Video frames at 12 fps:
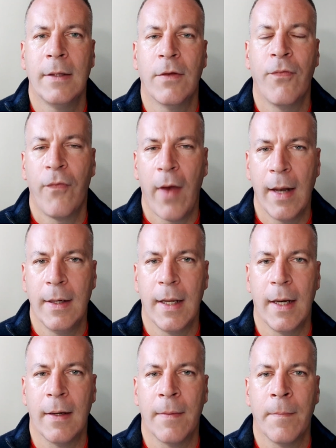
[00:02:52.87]

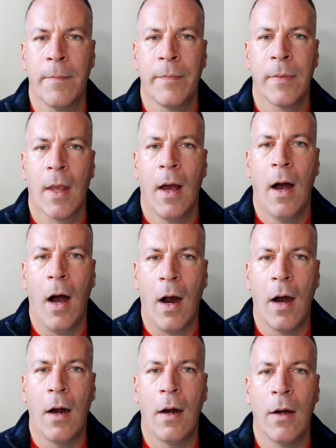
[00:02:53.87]
defending
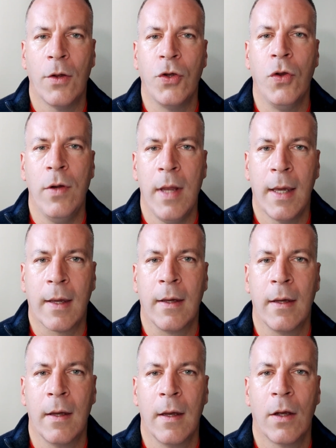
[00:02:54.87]
our unique
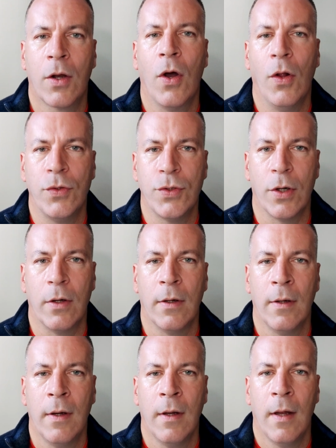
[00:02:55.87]
culture
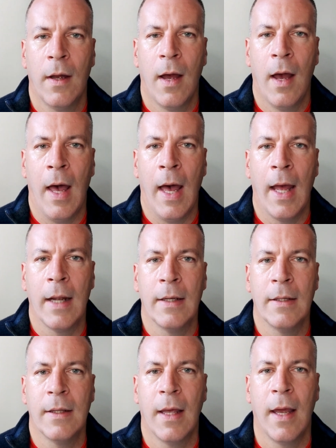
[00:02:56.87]

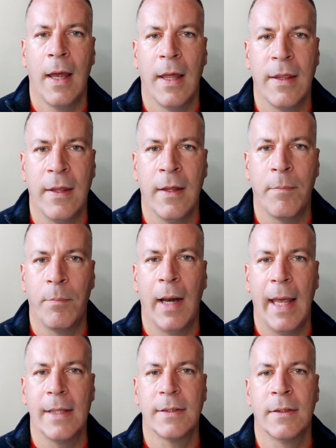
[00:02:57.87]
and the
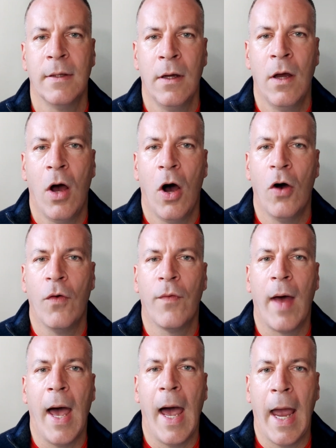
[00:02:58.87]
place of
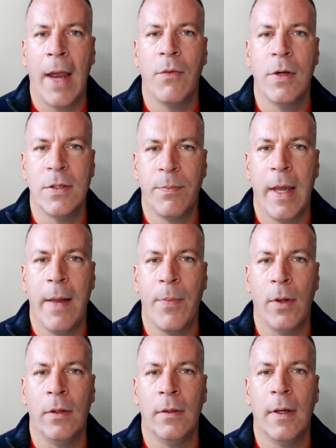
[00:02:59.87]
Irish
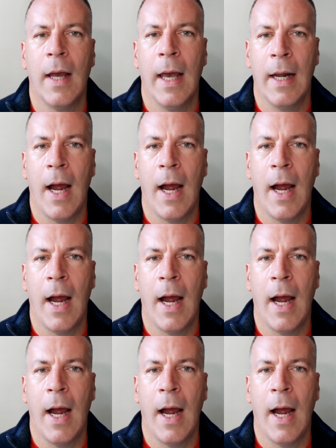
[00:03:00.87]
people in